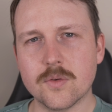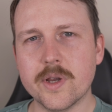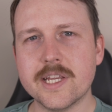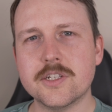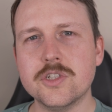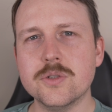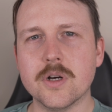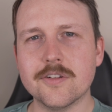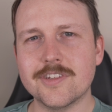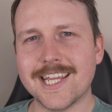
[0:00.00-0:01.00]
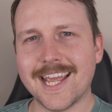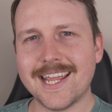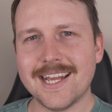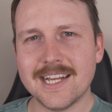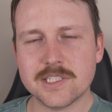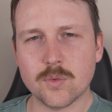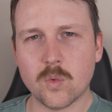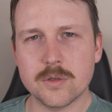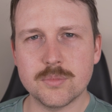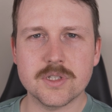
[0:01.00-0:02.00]
Week 2 of the AI to
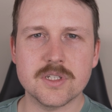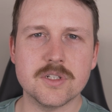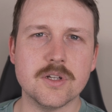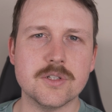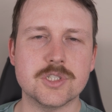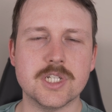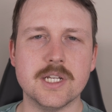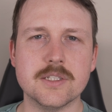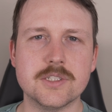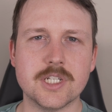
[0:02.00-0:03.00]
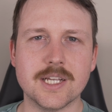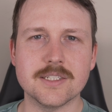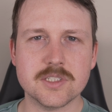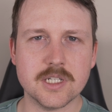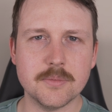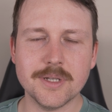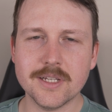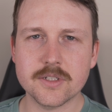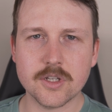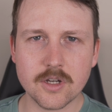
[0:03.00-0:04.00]
$1 million challenge has come
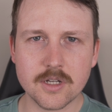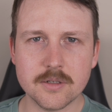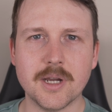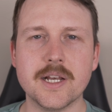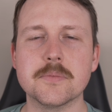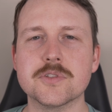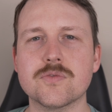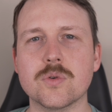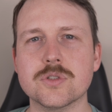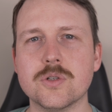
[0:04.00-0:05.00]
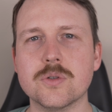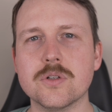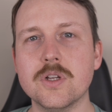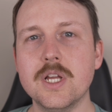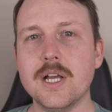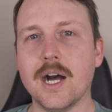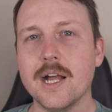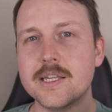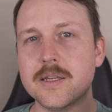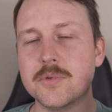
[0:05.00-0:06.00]
and gone. My name is Forrest Hodel. I
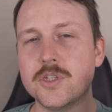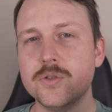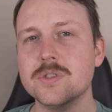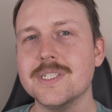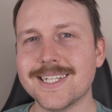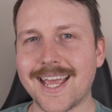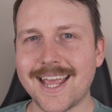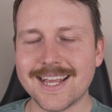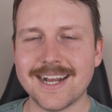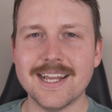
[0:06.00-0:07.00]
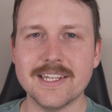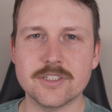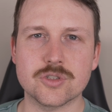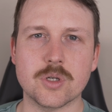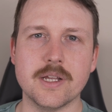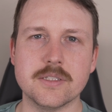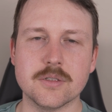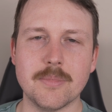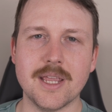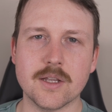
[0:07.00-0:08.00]
am using AI to try to
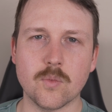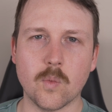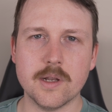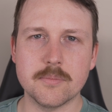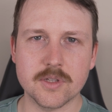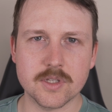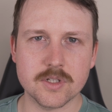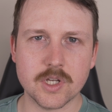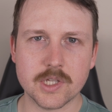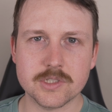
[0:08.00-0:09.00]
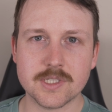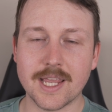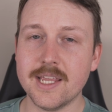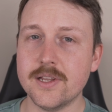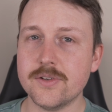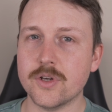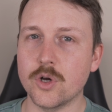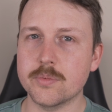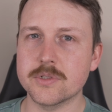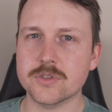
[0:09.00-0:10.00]
make $1 million and
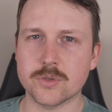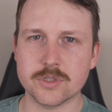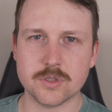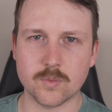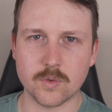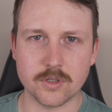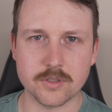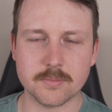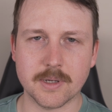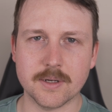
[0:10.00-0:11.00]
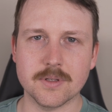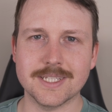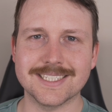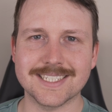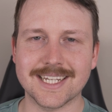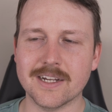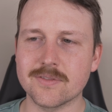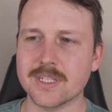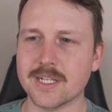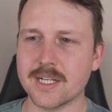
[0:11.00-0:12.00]
open source the world by releasing
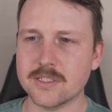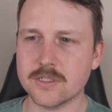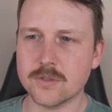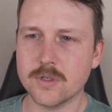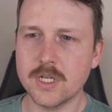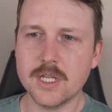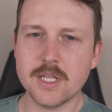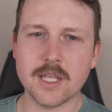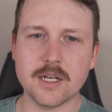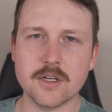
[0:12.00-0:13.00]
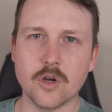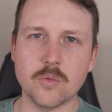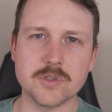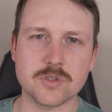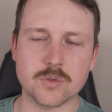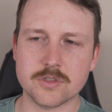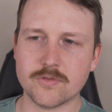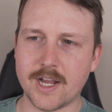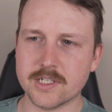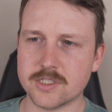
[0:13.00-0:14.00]
everything I do in an open source
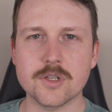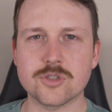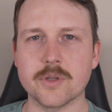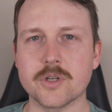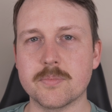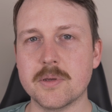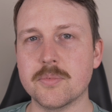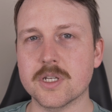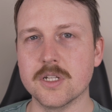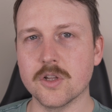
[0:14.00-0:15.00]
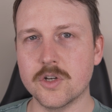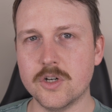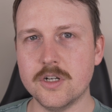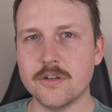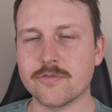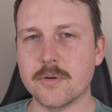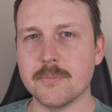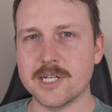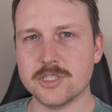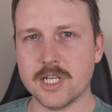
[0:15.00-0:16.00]
fashion so other people can learn from
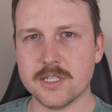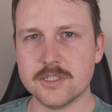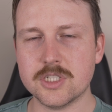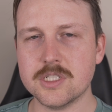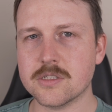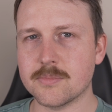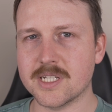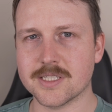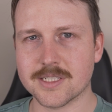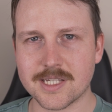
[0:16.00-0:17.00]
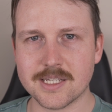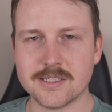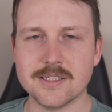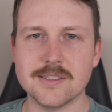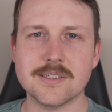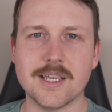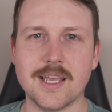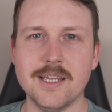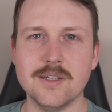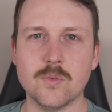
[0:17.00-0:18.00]
my challenges, my successes,
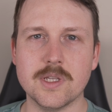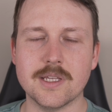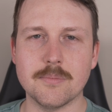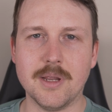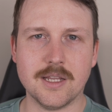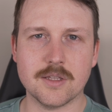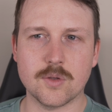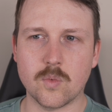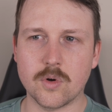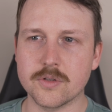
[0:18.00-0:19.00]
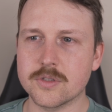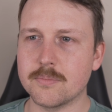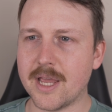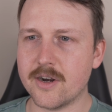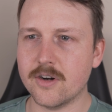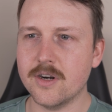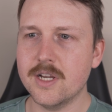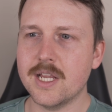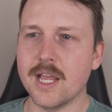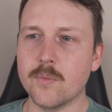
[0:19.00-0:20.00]
and we can make the world better
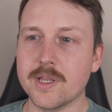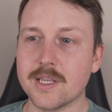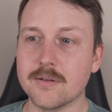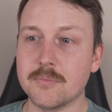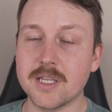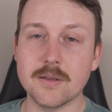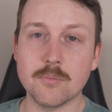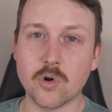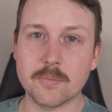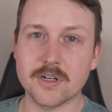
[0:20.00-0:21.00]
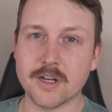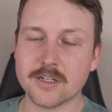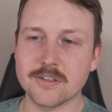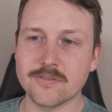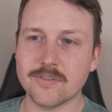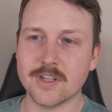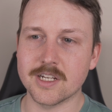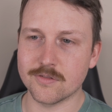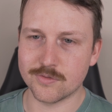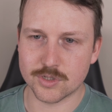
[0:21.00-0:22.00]
and we can be more productive
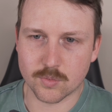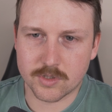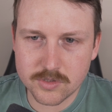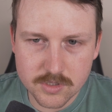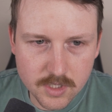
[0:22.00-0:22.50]
individuals.